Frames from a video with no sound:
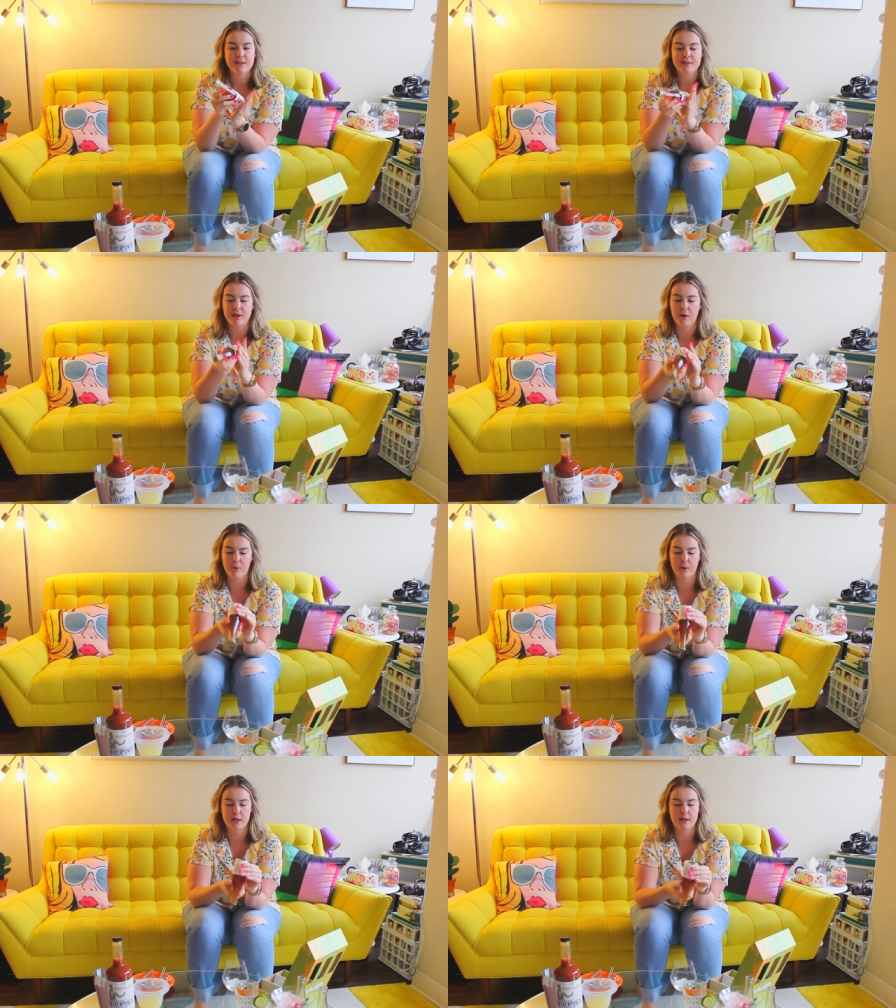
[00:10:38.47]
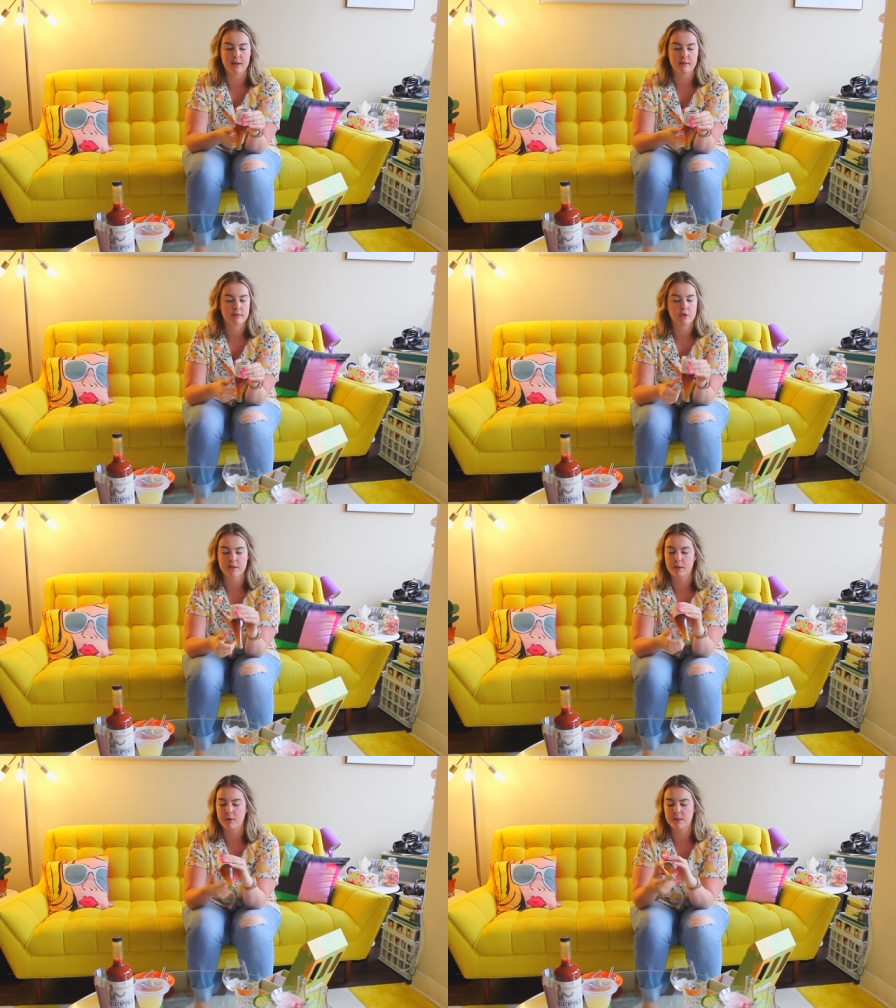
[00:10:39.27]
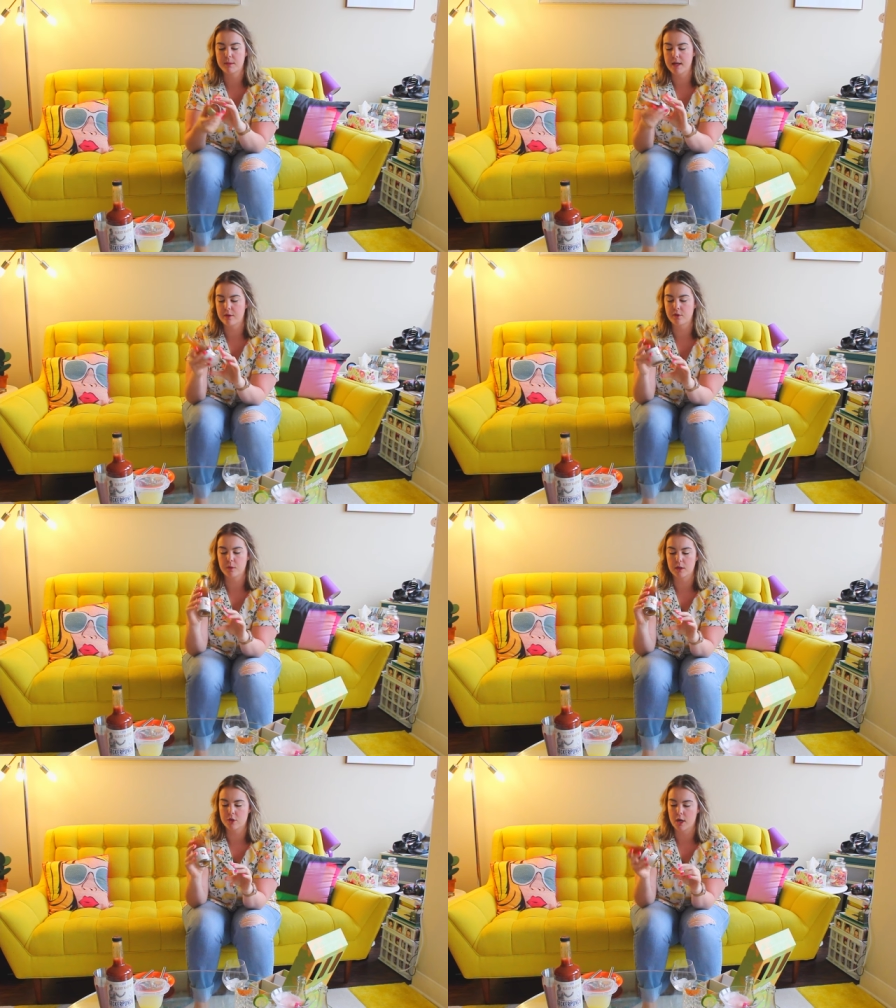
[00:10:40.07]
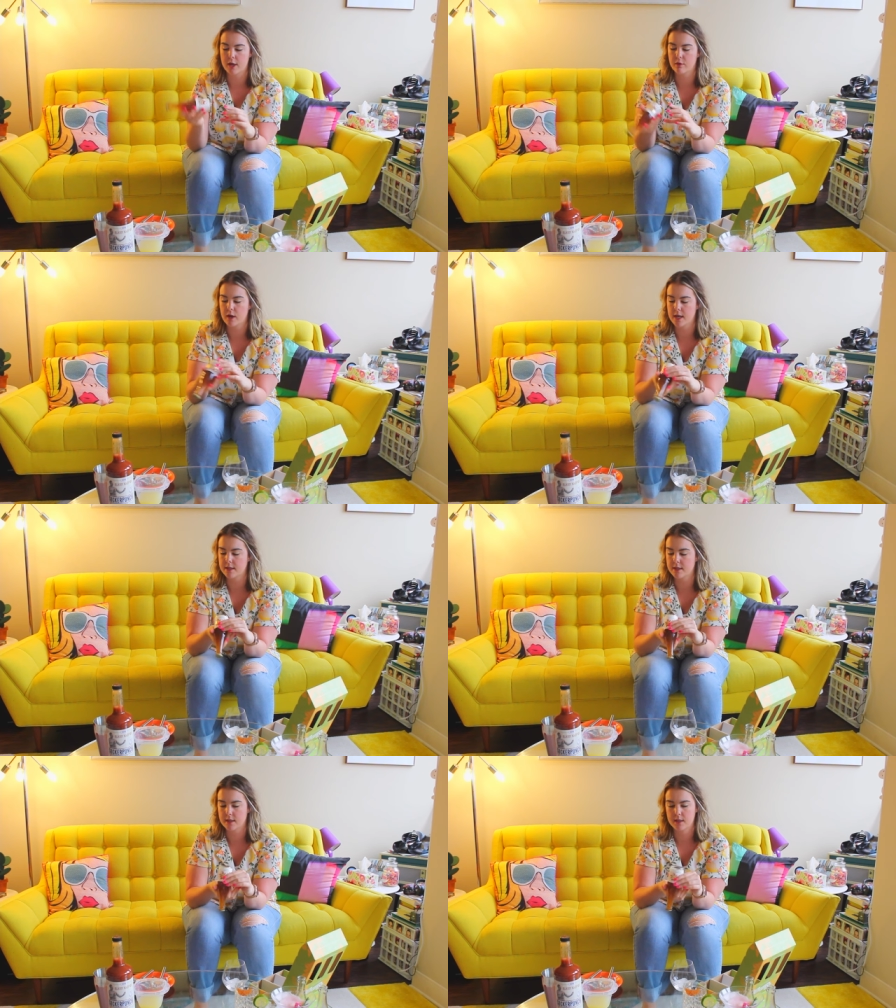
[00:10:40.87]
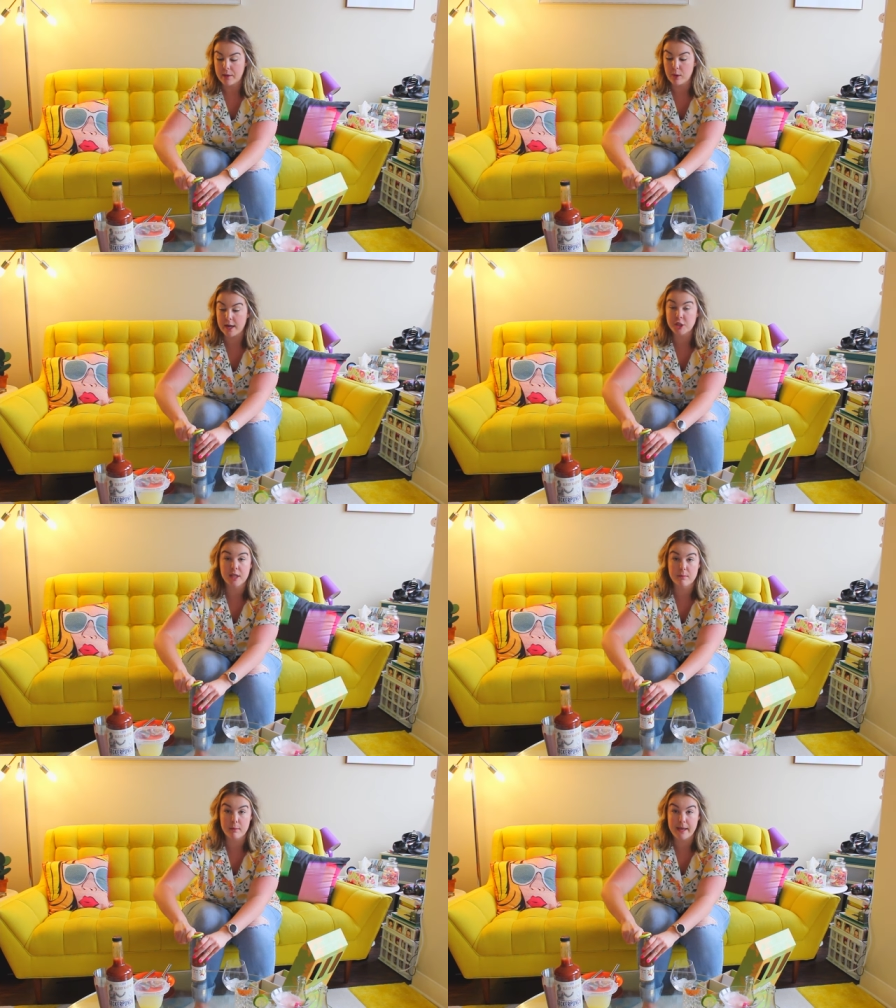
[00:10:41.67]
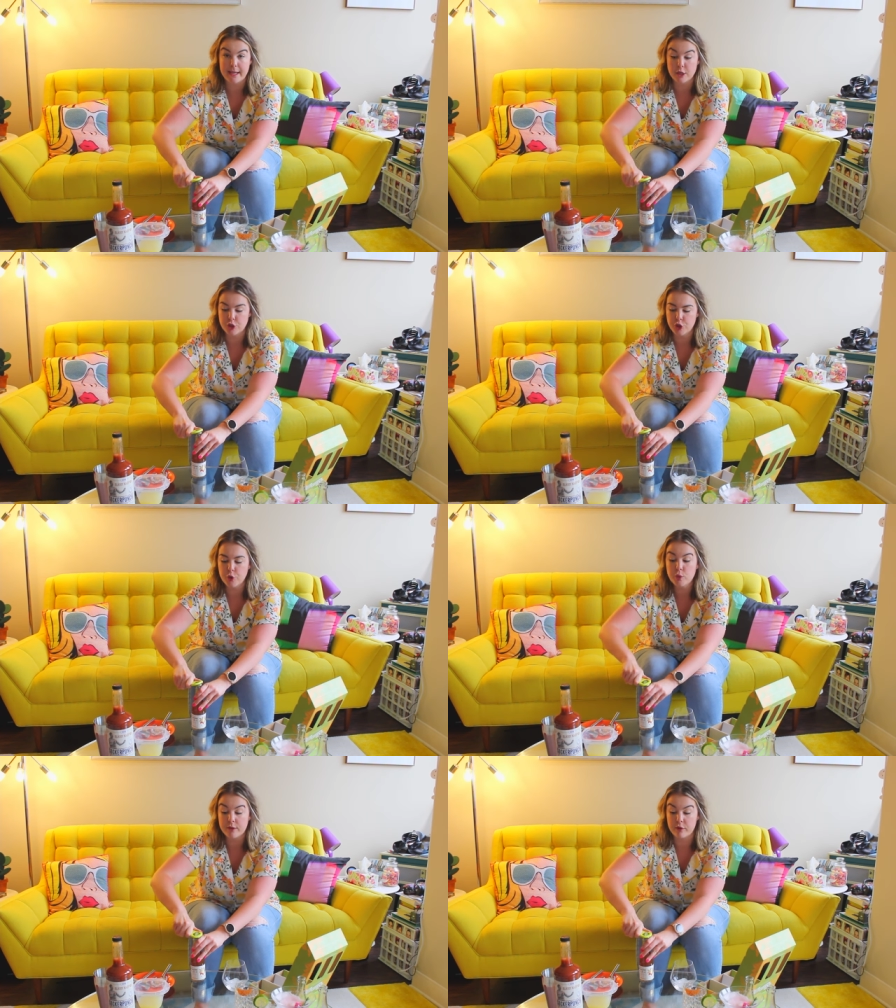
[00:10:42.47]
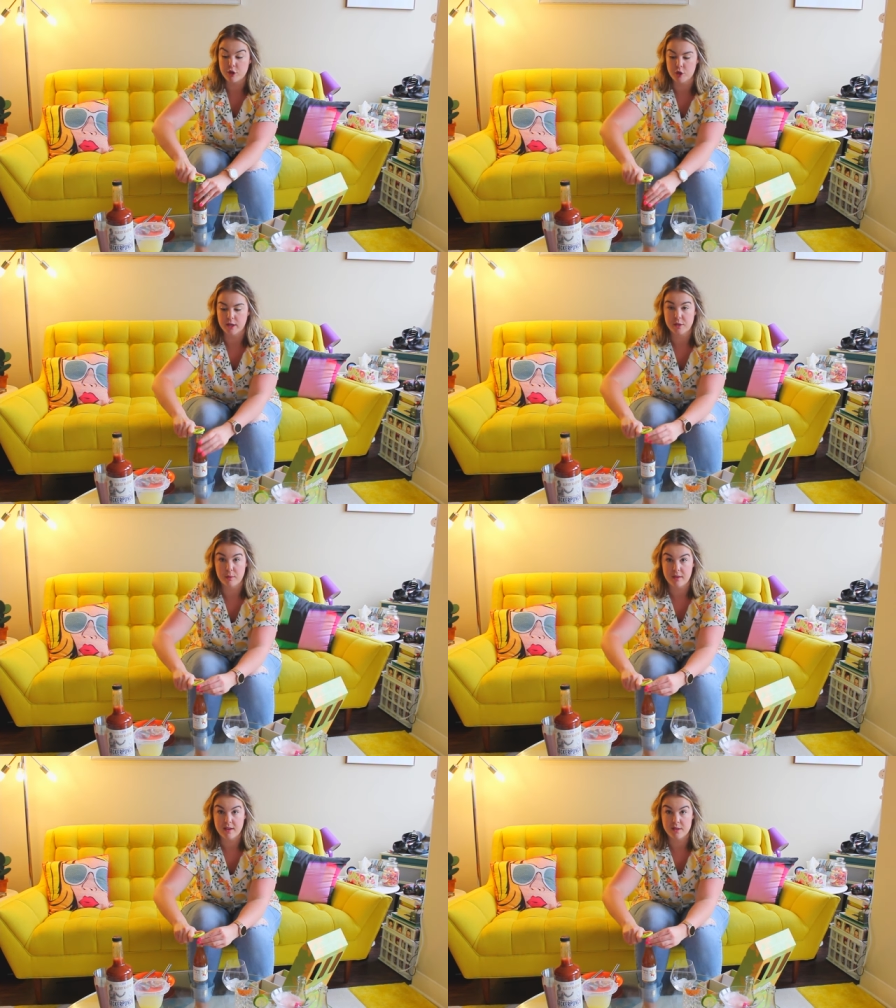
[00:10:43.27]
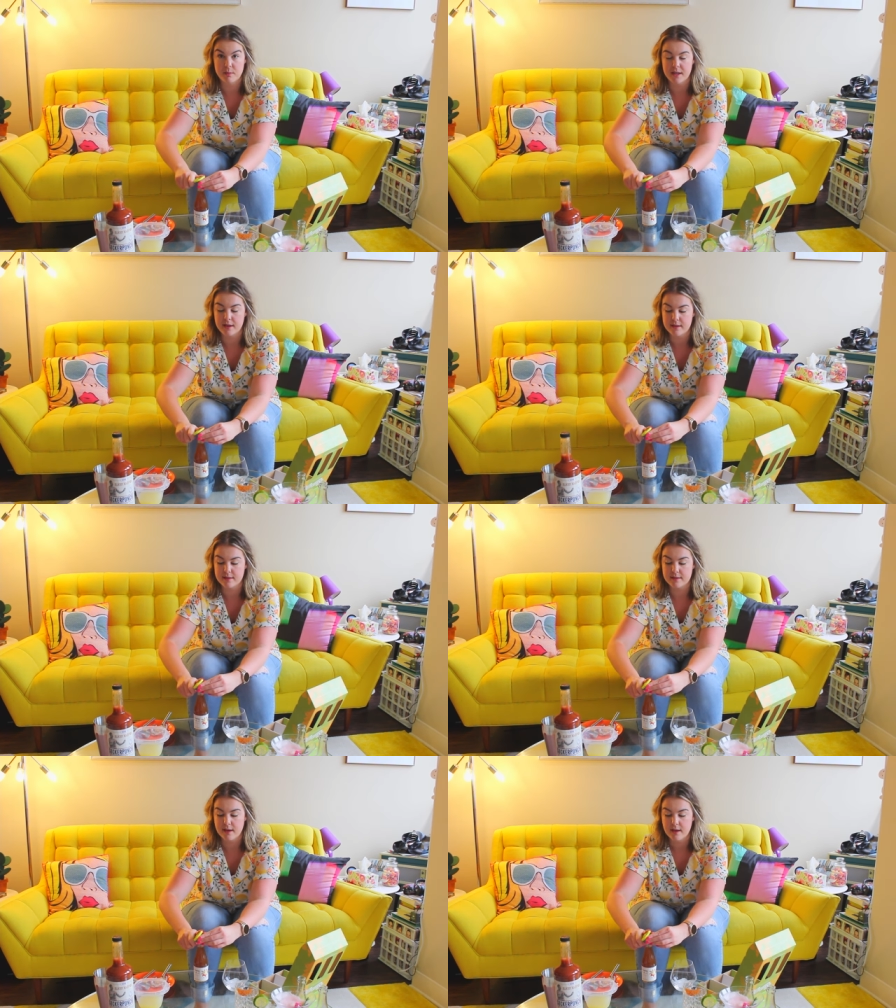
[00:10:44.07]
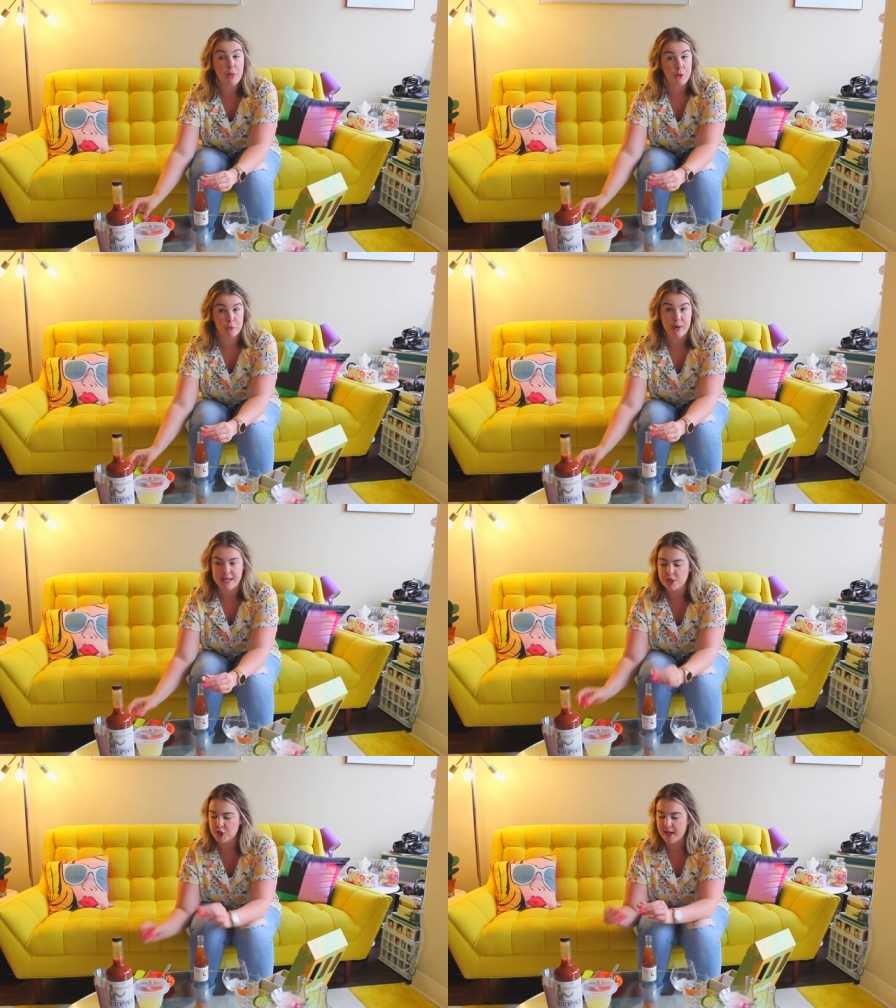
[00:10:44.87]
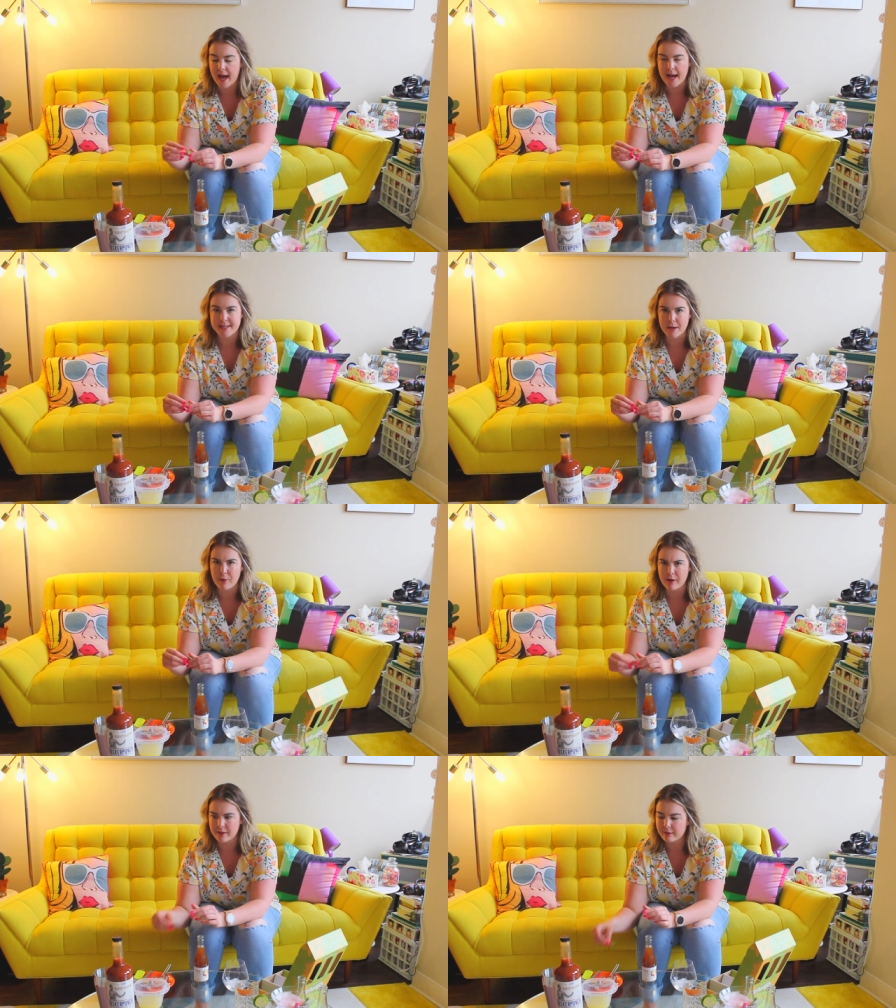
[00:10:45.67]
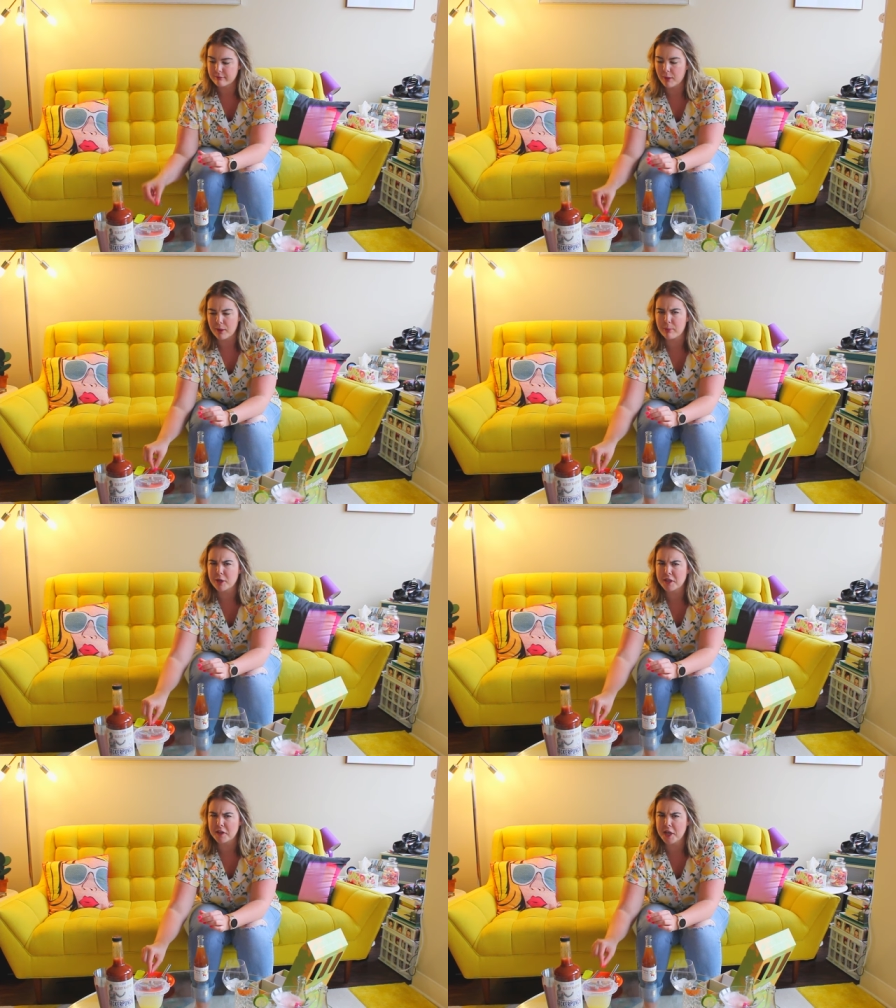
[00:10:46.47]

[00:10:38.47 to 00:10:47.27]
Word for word: So we're gonna, just like we did with the others, we're gonna try it over ice. And we're actually gonna be making two different drinks with this because the range it has, I wanna put to the